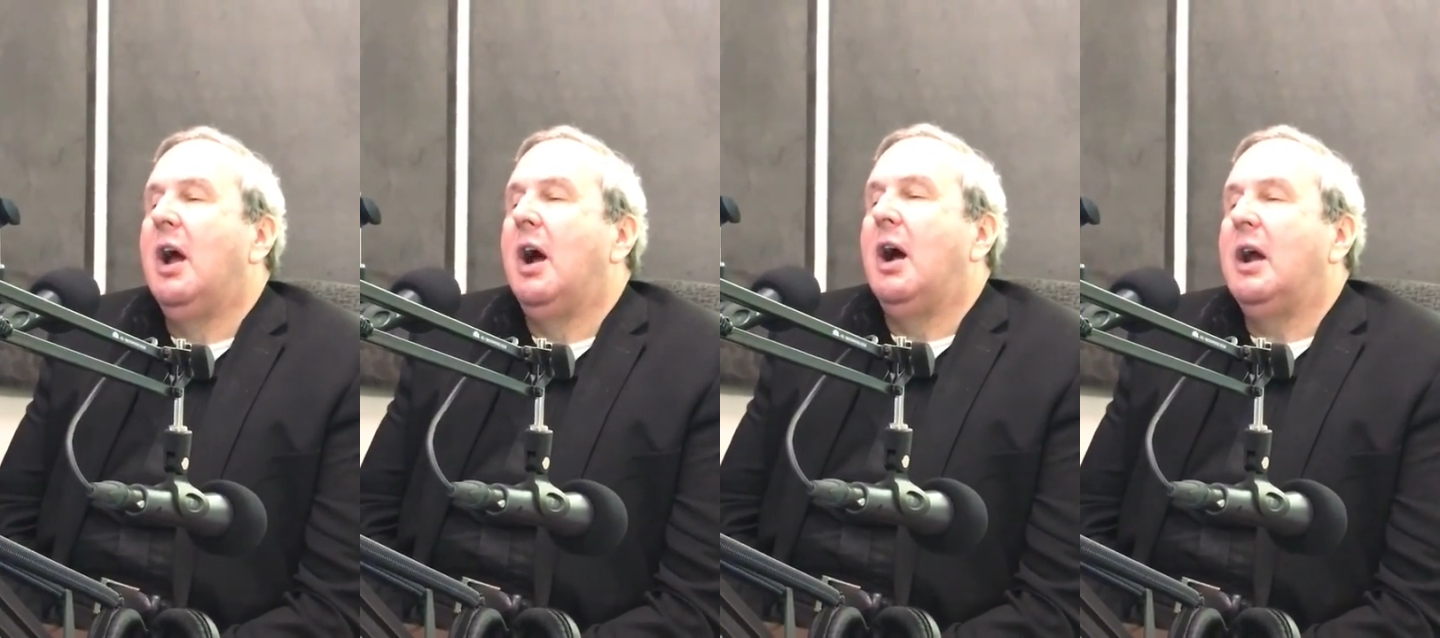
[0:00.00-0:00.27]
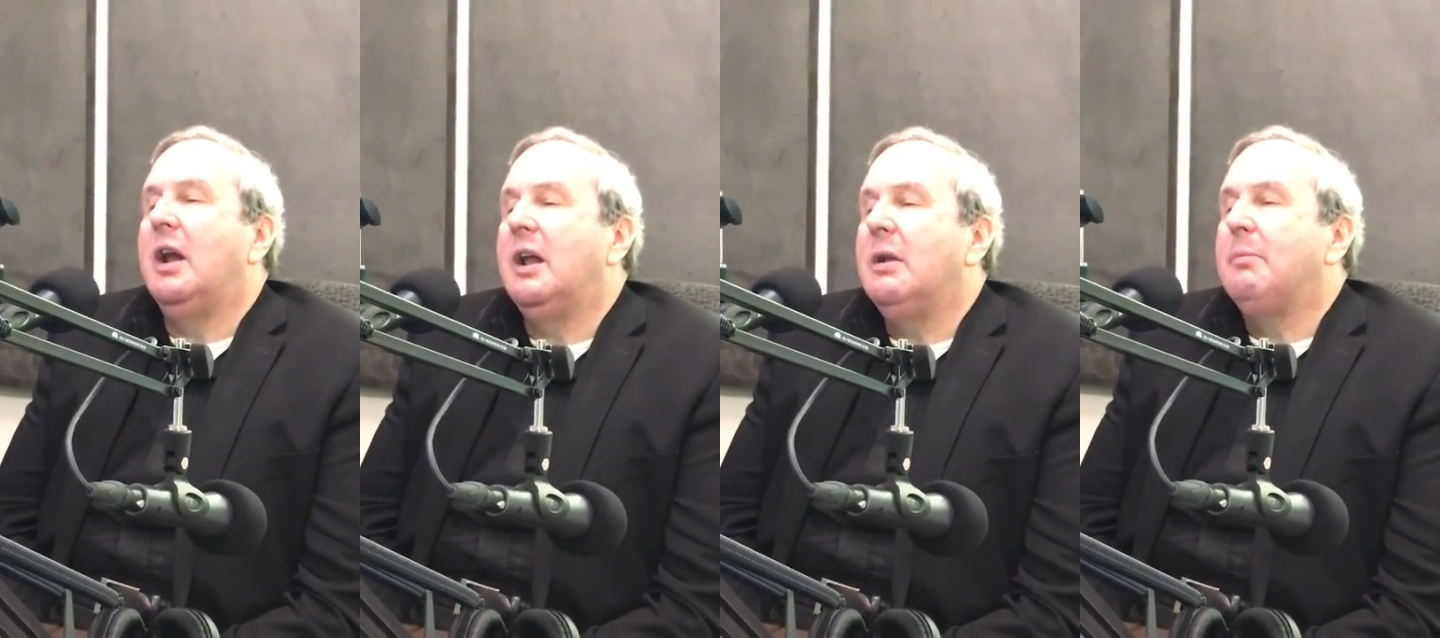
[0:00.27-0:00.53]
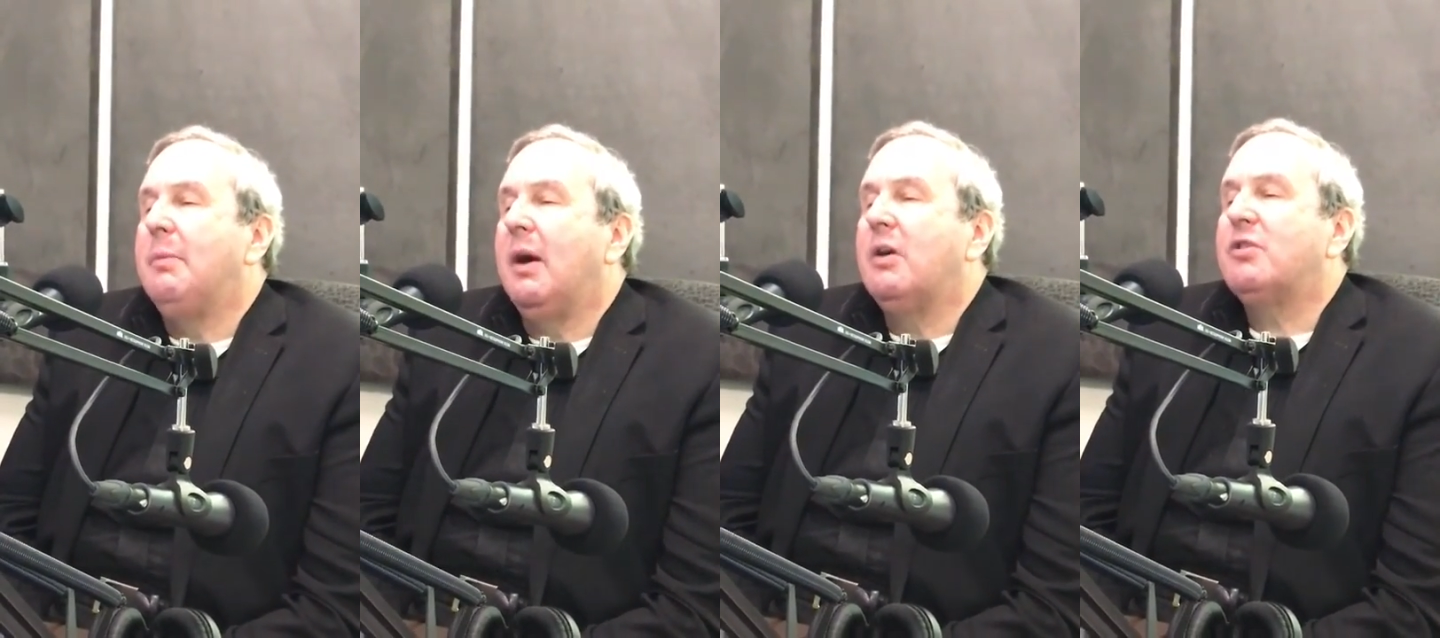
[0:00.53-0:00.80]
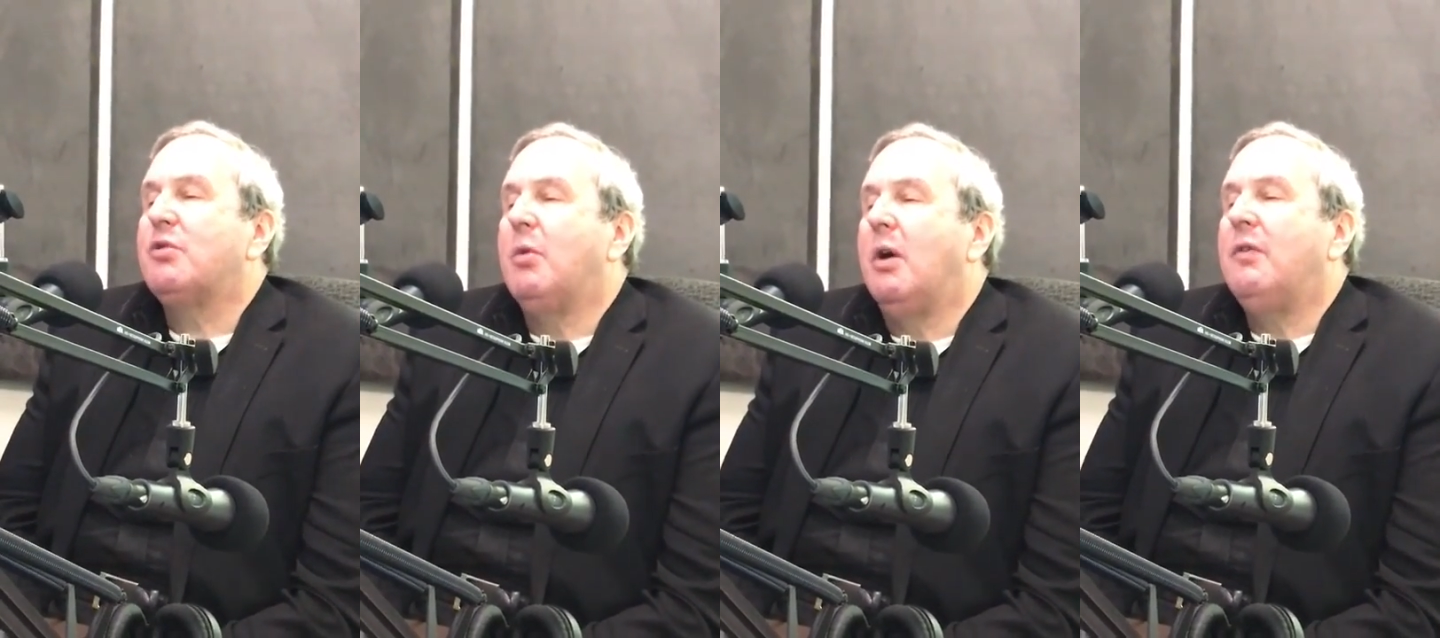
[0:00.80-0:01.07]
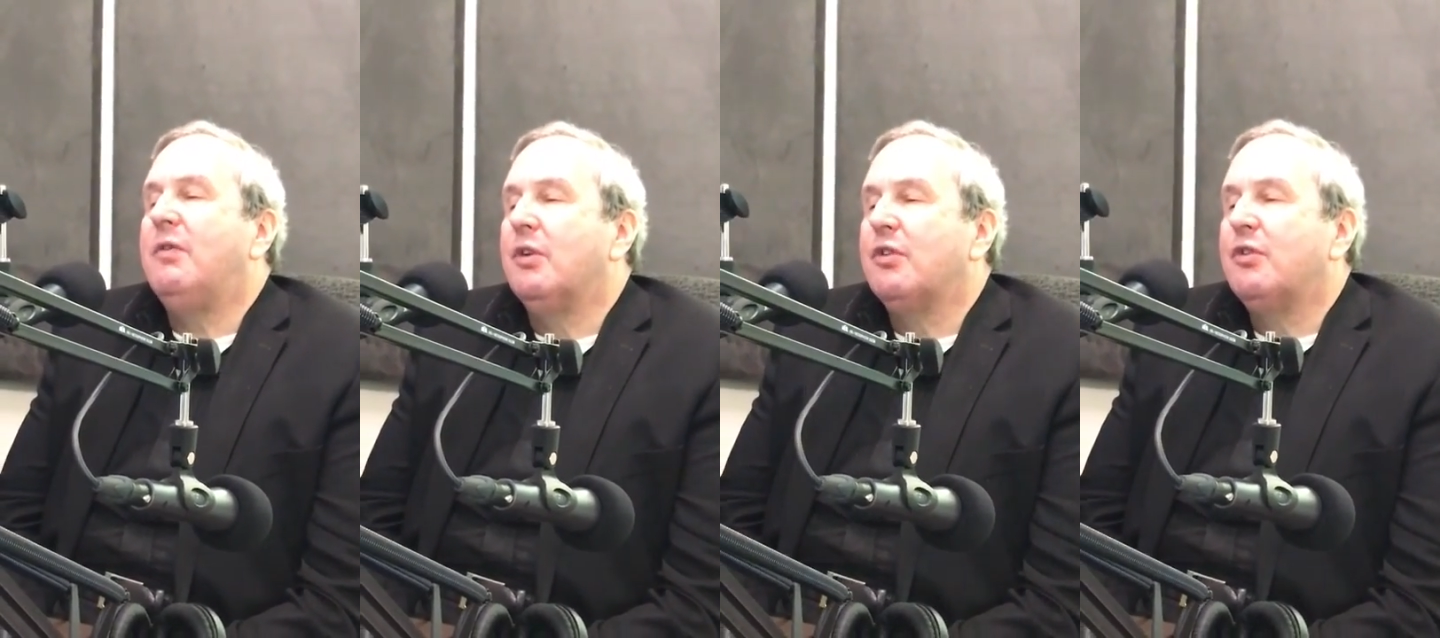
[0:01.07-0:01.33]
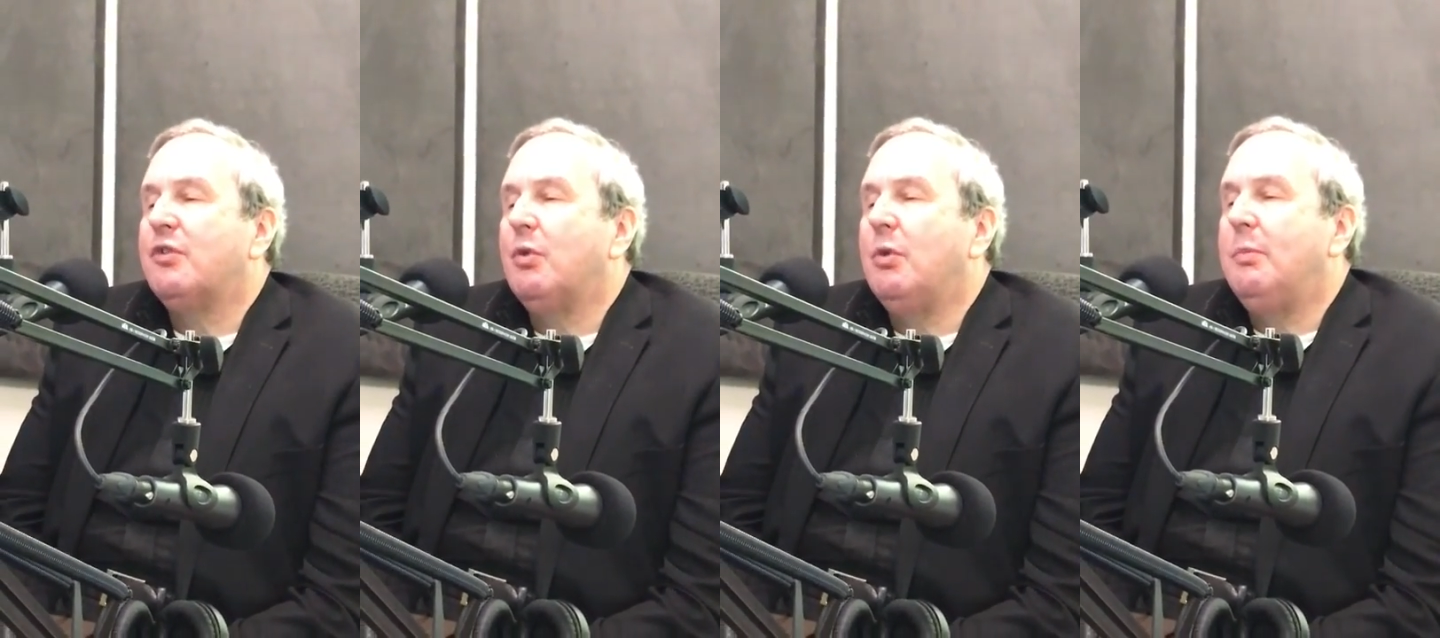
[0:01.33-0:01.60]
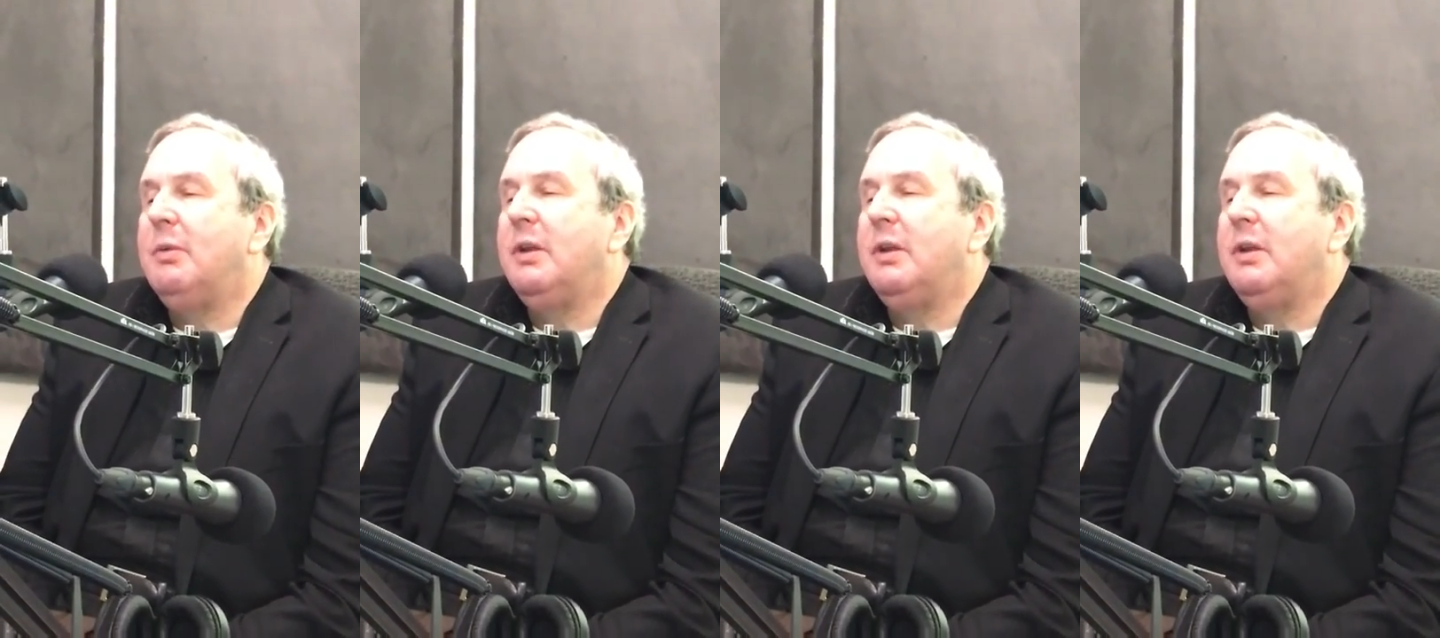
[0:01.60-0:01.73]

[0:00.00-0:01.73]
in about 12 years we'll